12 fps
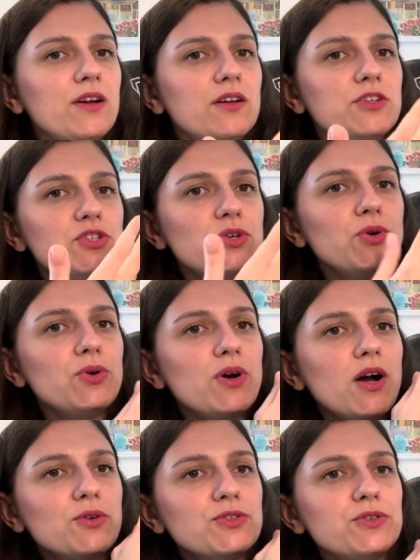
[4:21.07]
show you
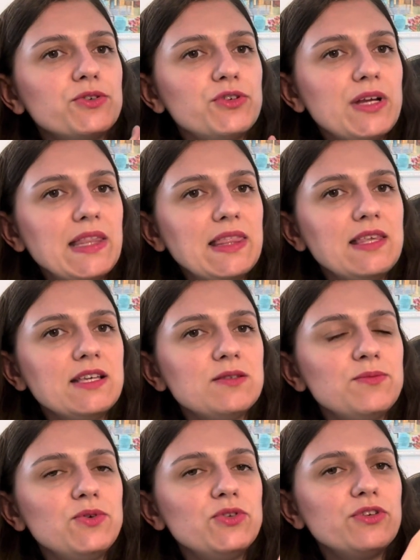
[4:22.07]
how to create
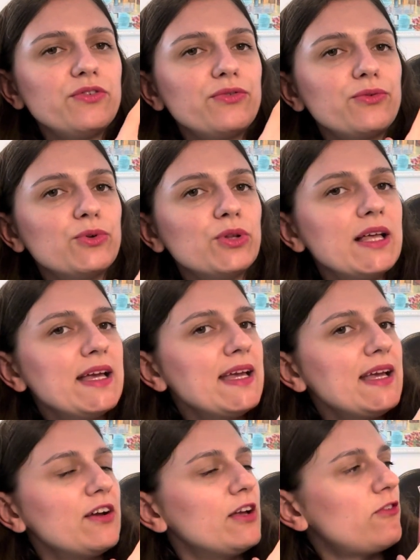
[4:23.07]
these beautiful
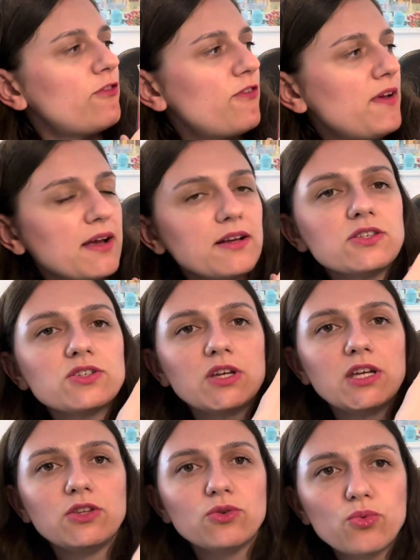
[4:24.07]
effects
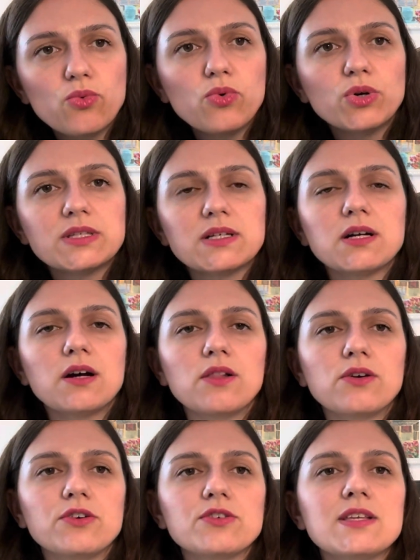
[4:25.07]
in
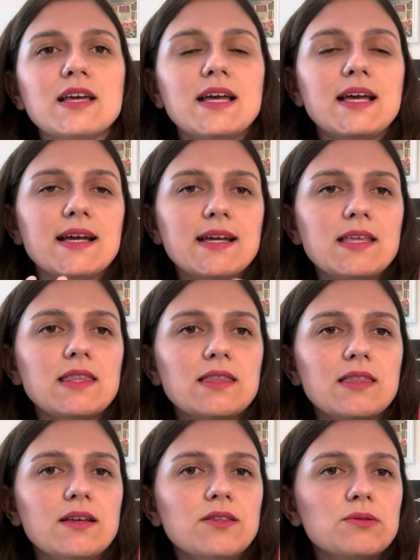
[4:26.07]
watercolors,
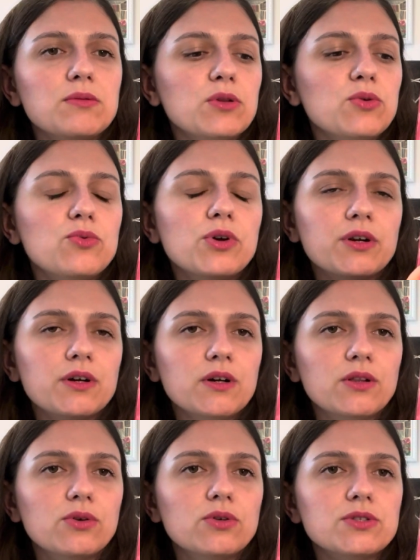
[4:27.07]
and then we will work
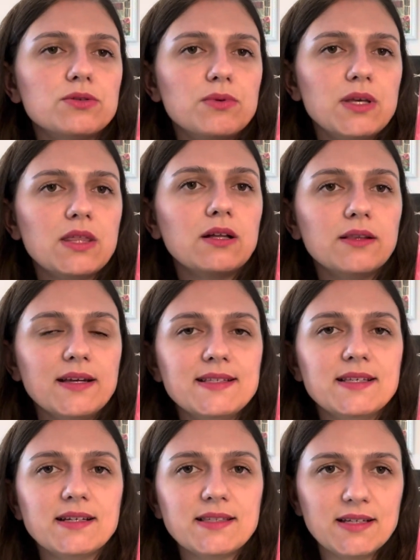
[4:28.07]
a lot with
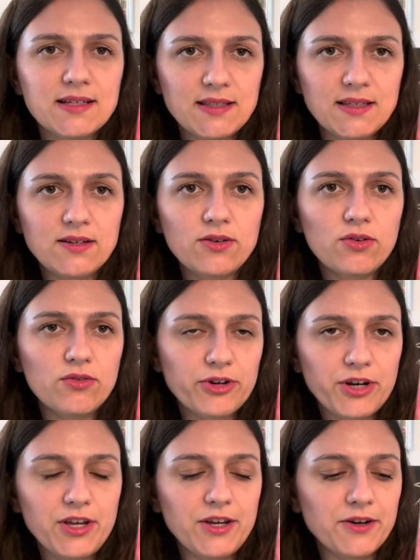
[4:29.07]
glazing technique
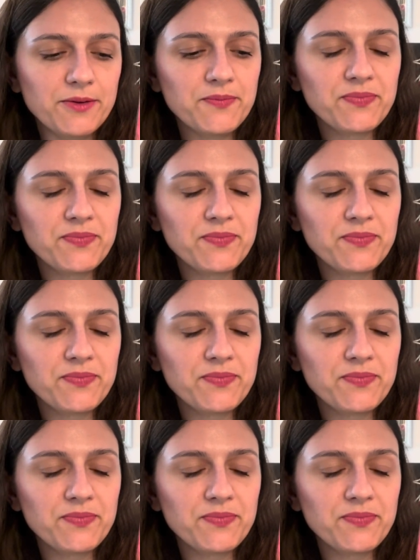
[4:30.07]
over here.